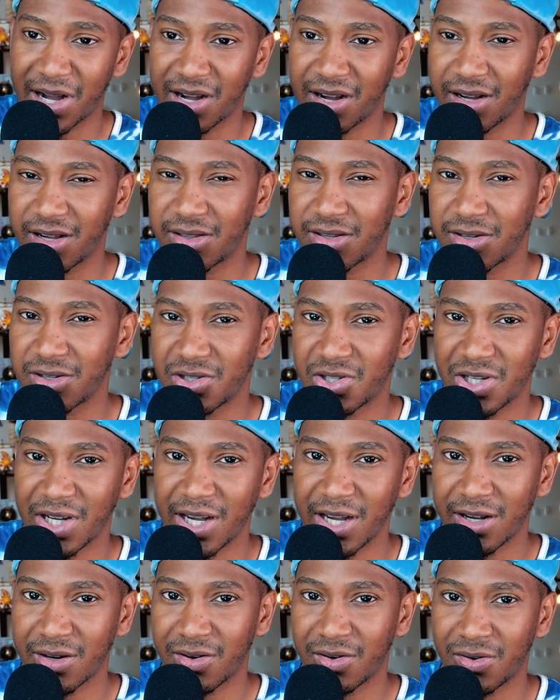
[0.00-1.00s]
other
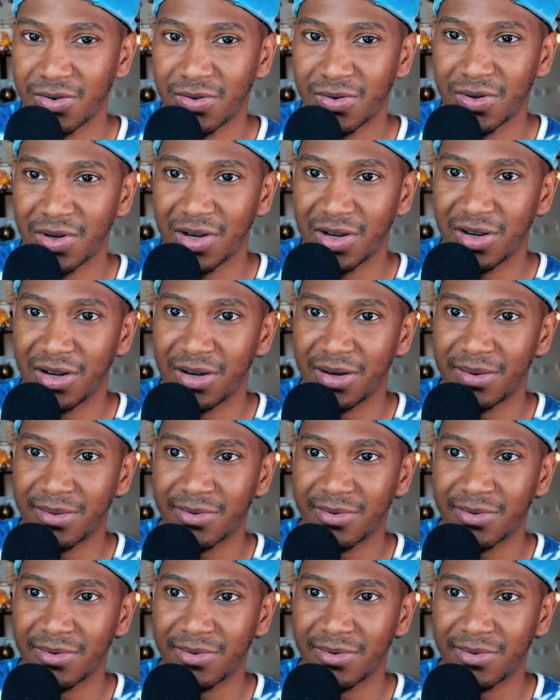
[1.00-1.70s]
channel,